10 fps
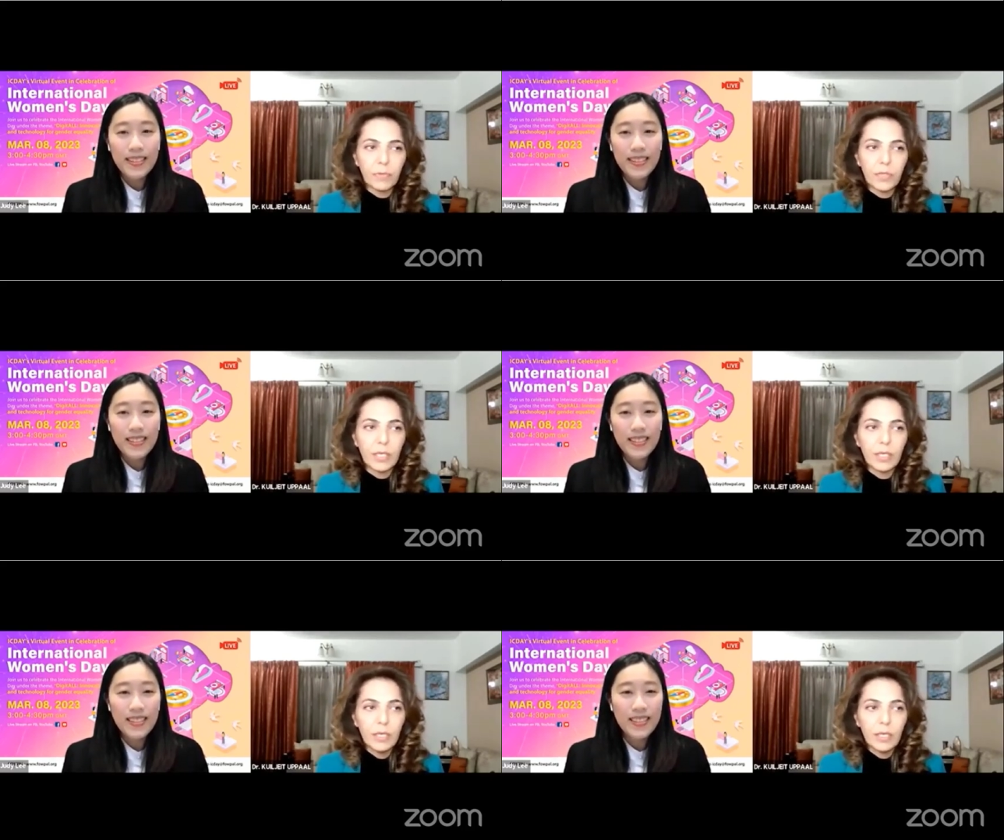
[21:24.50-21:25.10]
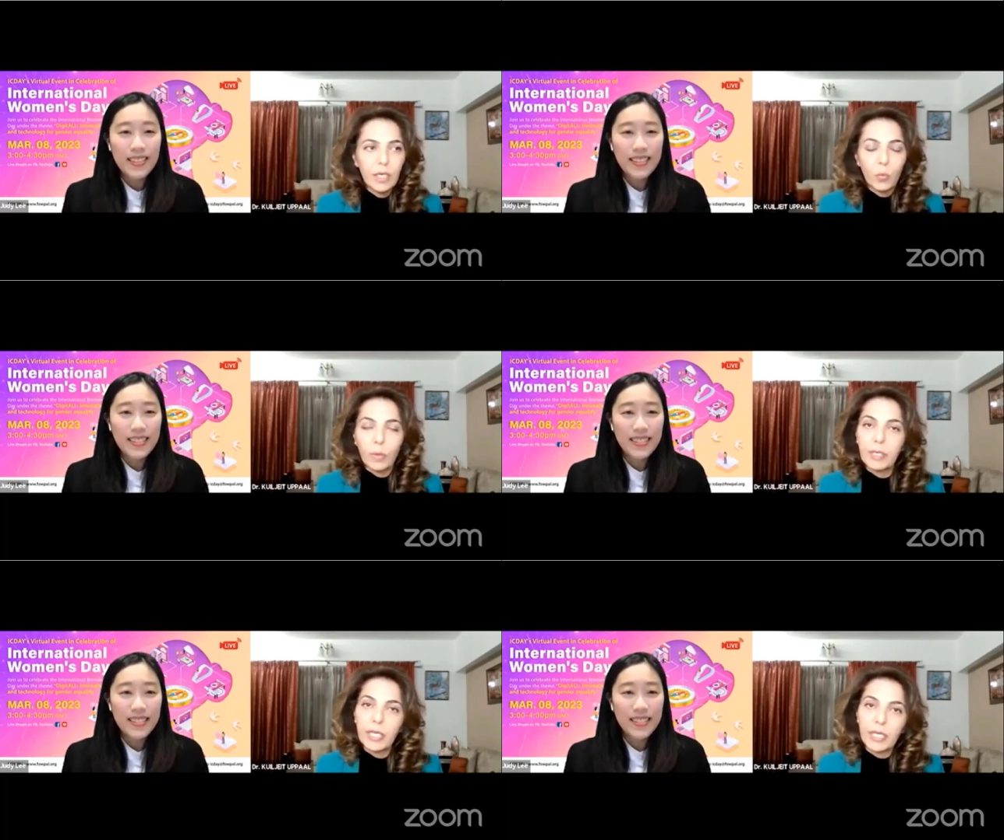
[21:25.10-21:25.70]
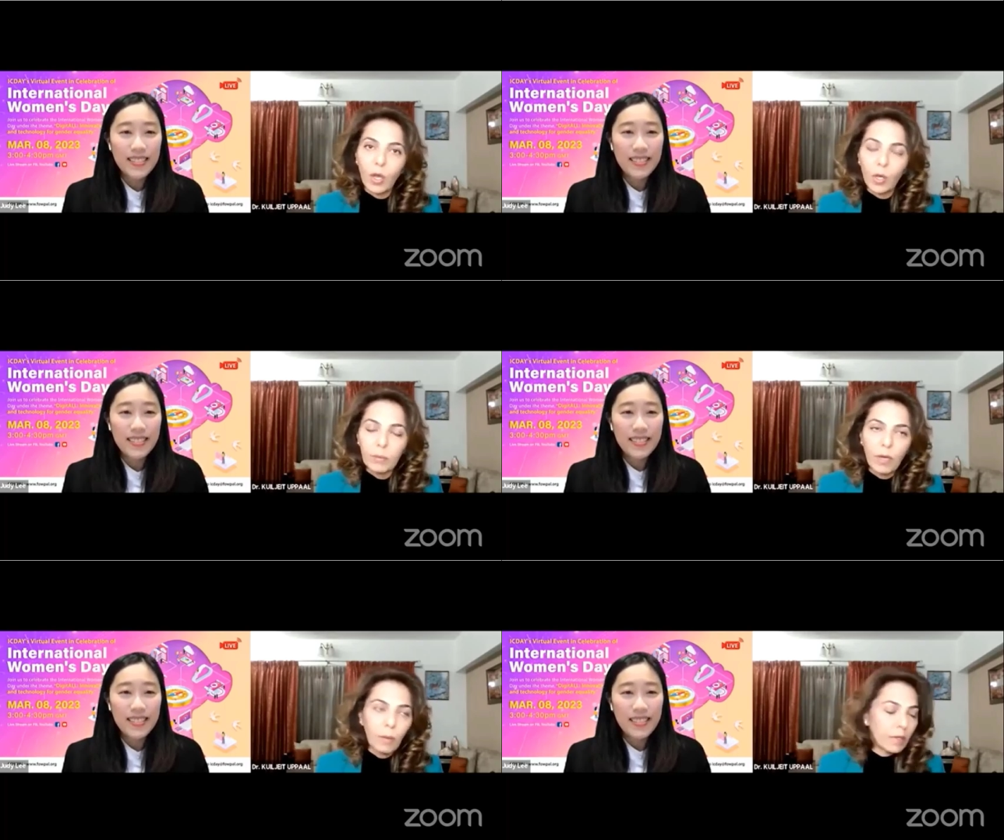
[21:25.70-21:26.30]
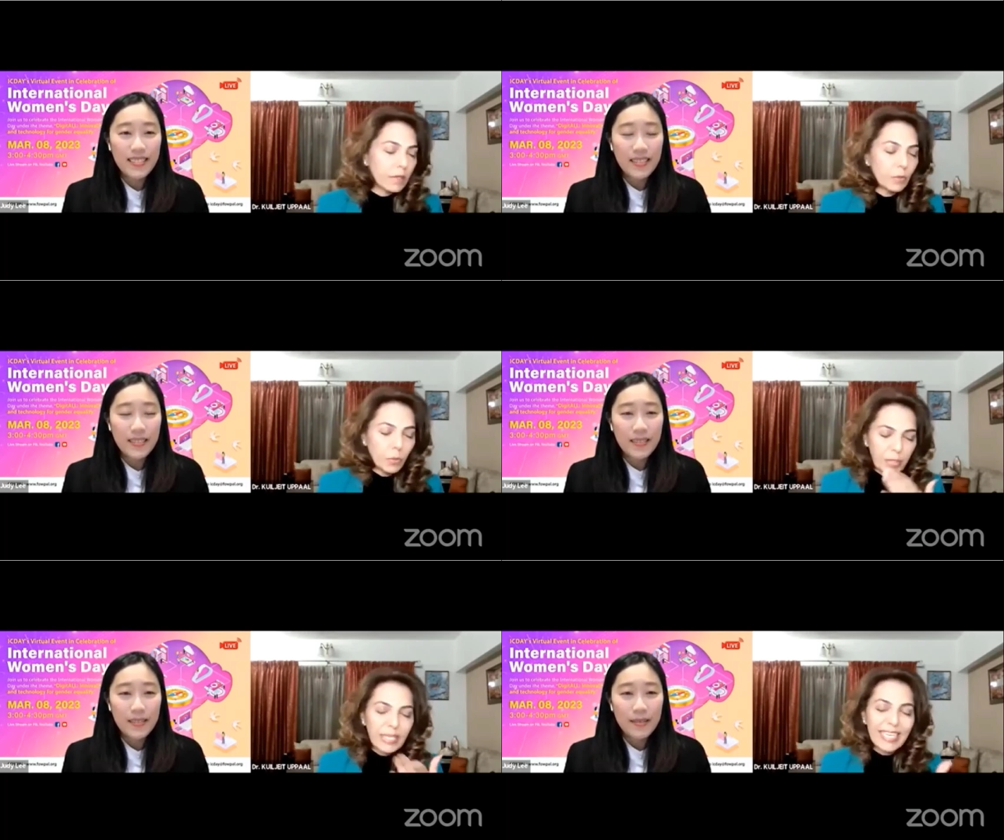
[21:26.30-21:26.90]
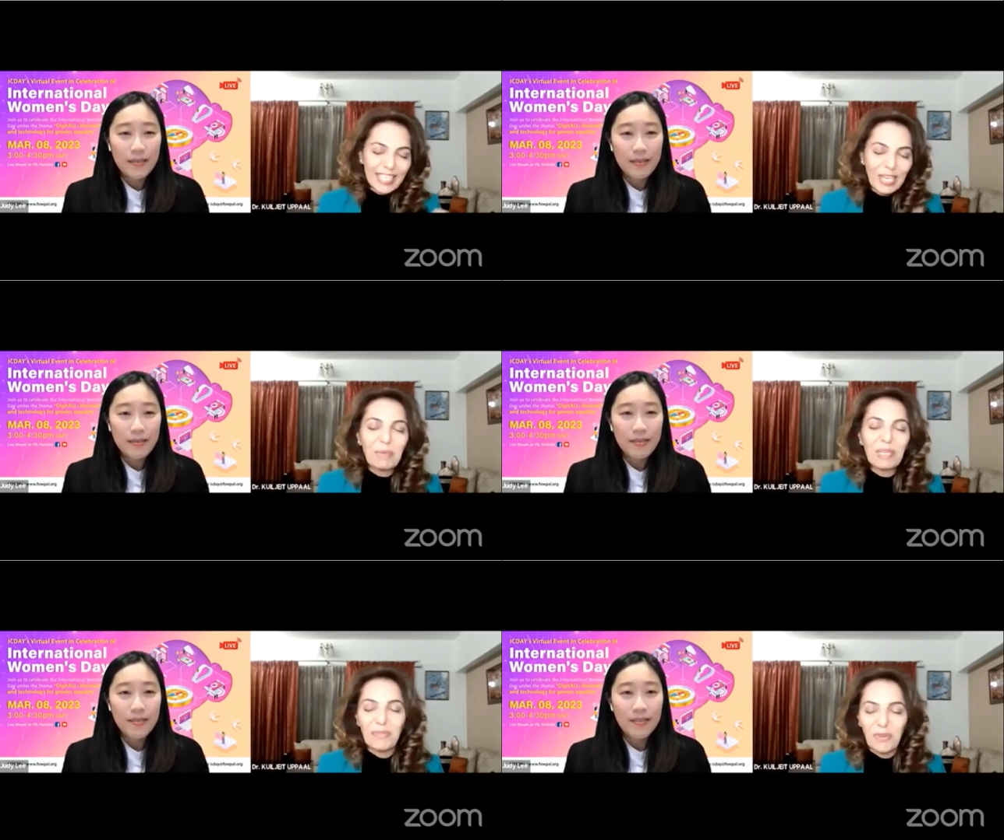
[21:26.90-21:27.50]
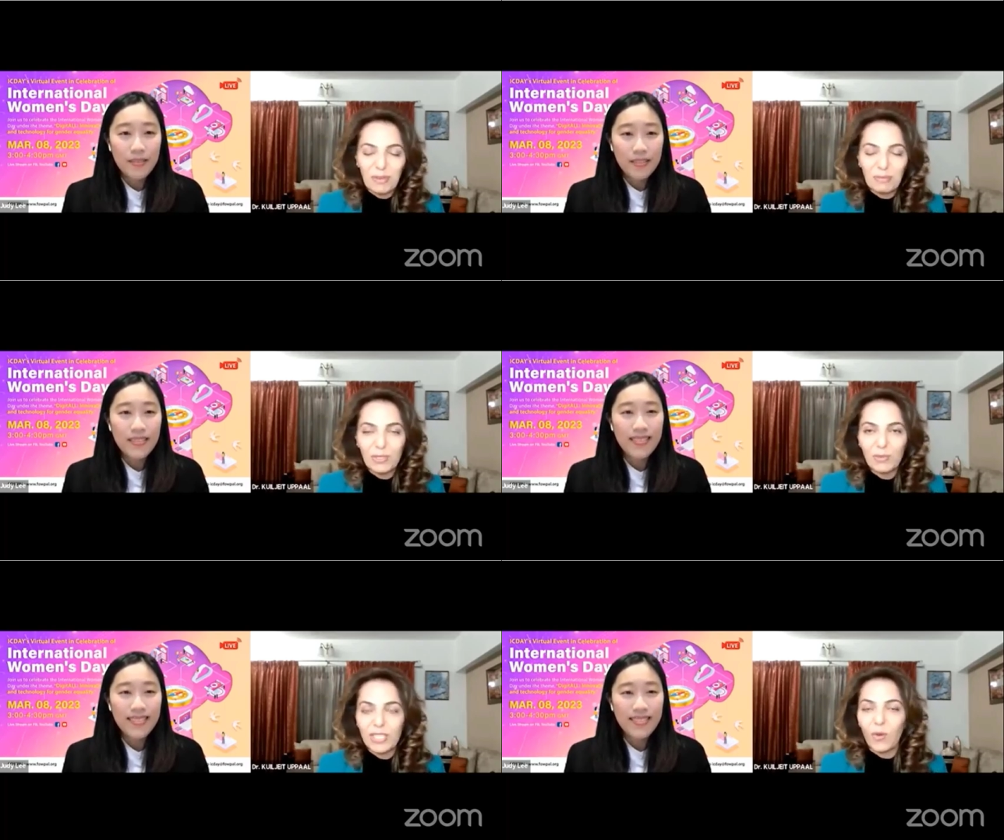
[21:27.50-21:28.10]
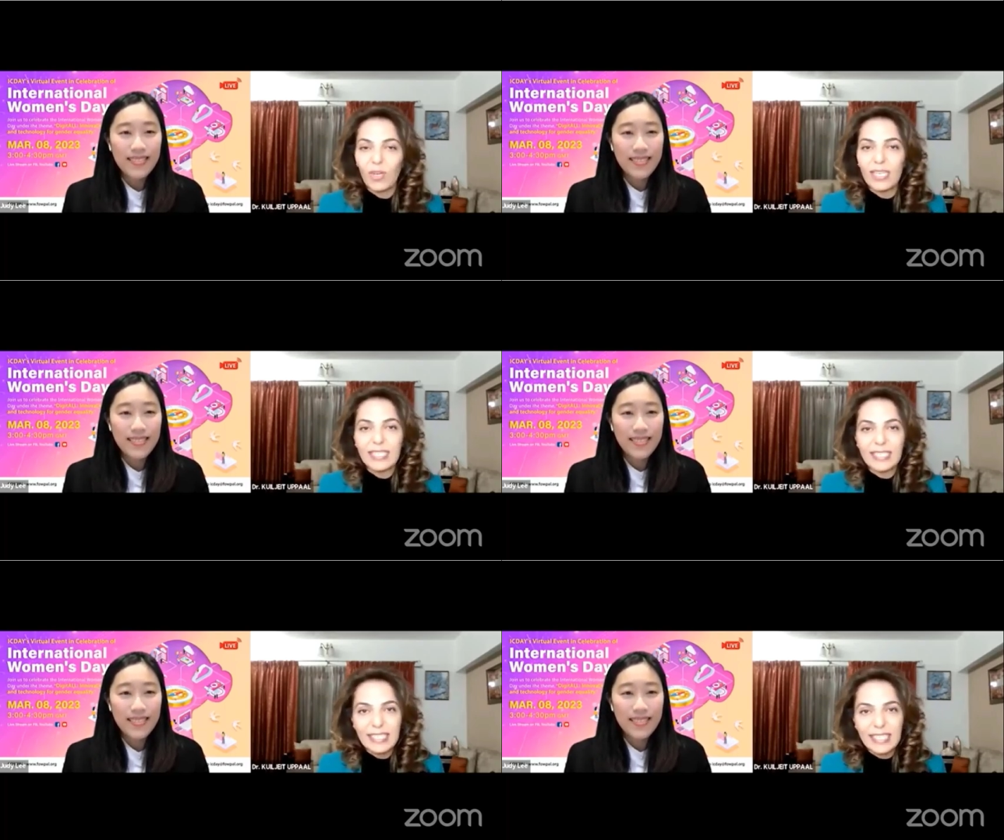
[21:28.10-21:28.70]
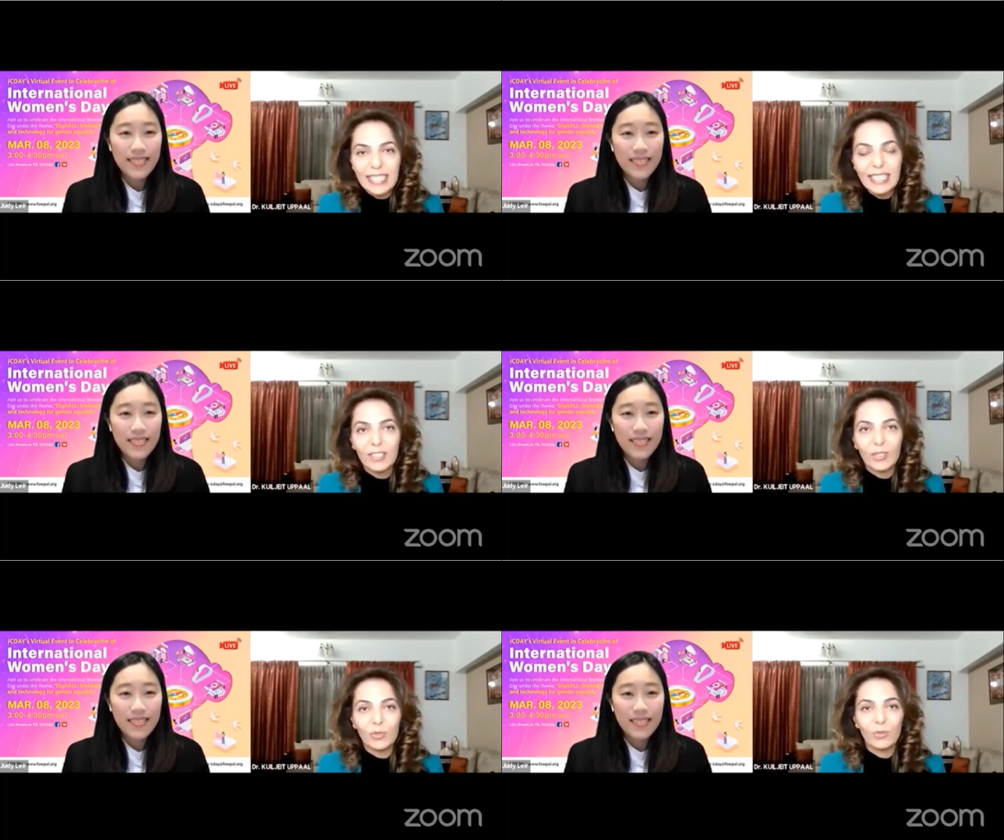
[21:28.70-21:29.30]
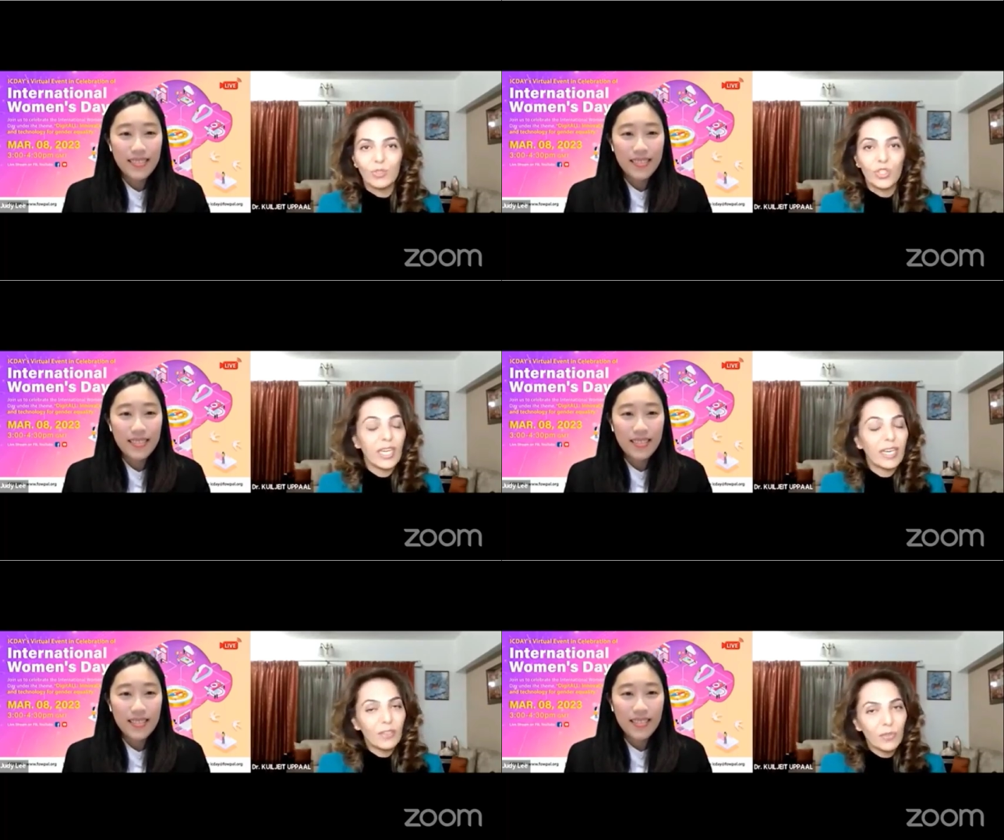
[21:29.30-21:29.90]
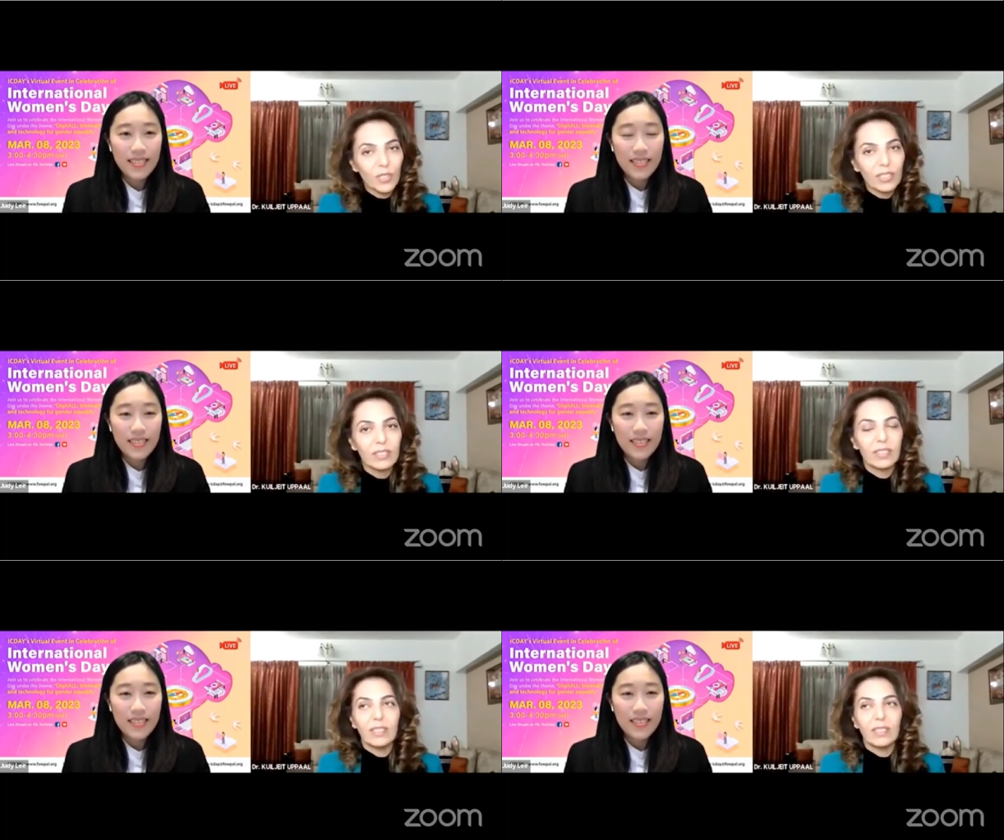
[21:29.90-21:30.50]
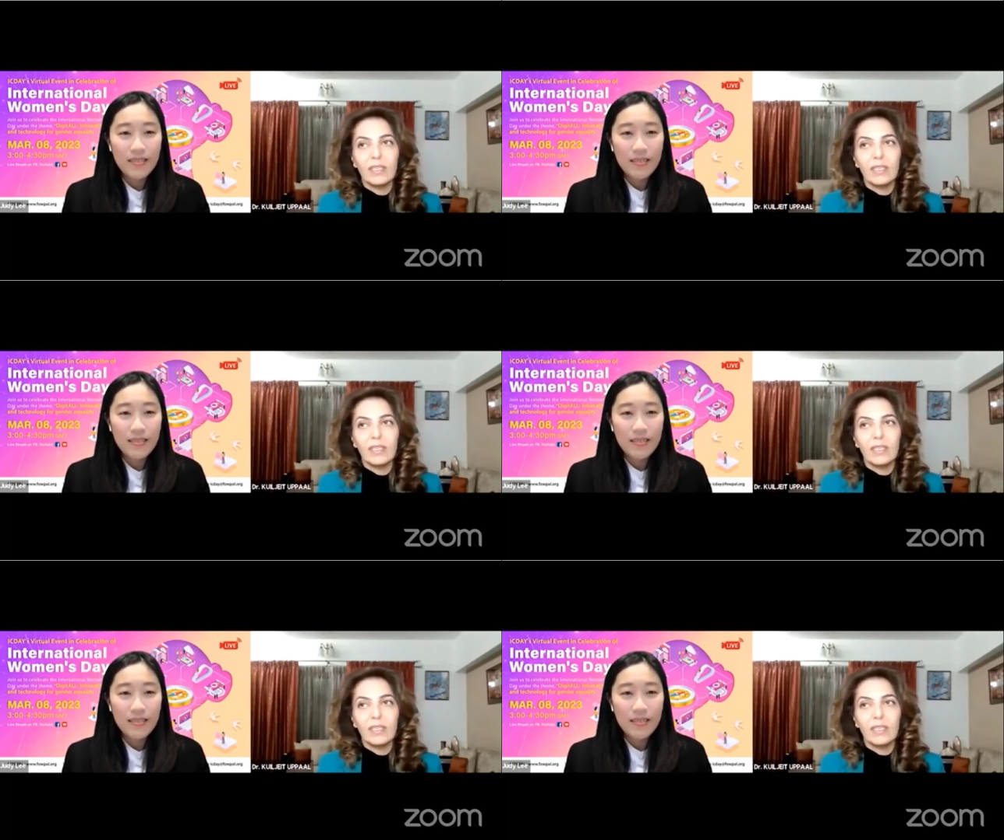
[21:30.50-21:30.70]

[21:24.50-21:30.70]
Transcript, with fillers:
Speaker 1: from the Women uh, Women Economic Forum to the All Ladies League to G100